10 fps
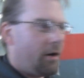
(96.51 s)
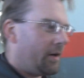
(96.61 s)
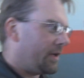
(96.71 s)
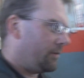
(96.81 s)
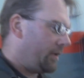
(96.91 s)

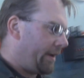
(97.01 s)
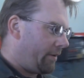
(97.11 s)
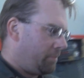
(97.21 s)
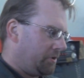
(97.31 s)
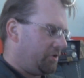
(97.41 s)
Alright, get ready, I
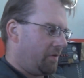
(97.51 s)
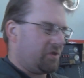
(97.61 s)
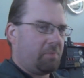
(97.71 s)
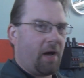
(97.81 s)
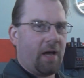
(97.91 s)
want to put you on
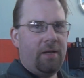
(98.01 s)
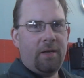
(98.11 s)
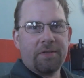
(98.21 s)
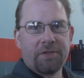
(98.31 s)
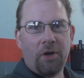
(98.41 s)
the spot.
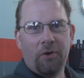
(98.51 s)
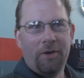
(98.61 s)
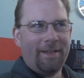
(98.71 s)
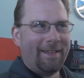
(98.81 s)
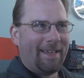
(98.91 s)
So,
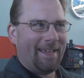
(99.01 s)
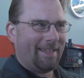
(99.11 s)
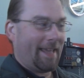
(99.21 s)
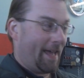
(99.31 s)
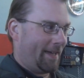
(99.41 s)

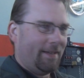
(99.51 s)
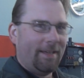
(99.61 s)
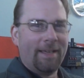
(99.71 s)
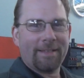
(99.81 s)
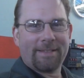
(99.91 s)
yeah,
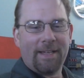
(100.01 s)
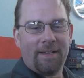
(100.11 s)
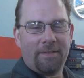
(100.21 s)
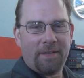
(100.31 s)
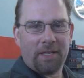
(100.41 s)
it's
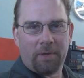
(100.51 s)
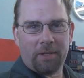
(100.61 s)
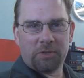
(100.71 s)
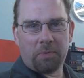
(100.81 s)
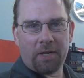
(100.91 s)
the end of my
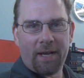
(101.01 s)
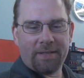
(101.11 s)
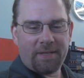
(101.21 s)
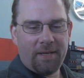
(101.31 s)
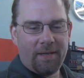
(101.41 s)
lunch break,
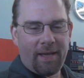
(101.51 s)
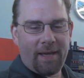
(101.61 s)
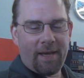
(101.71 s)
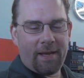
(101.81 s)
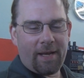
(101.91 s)
guys,
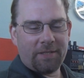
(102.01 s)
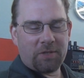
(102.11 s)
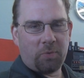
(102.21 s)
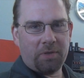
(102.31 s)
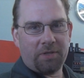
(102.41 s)
and I
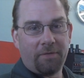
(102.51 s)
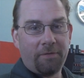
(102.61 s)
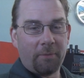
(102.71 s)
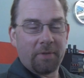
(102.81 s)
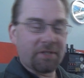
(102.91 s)
just wanted to
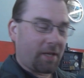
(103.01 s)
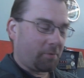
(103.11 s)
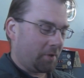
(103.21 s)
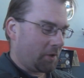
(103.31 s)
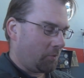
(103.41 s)
film this
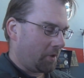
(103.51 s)
like really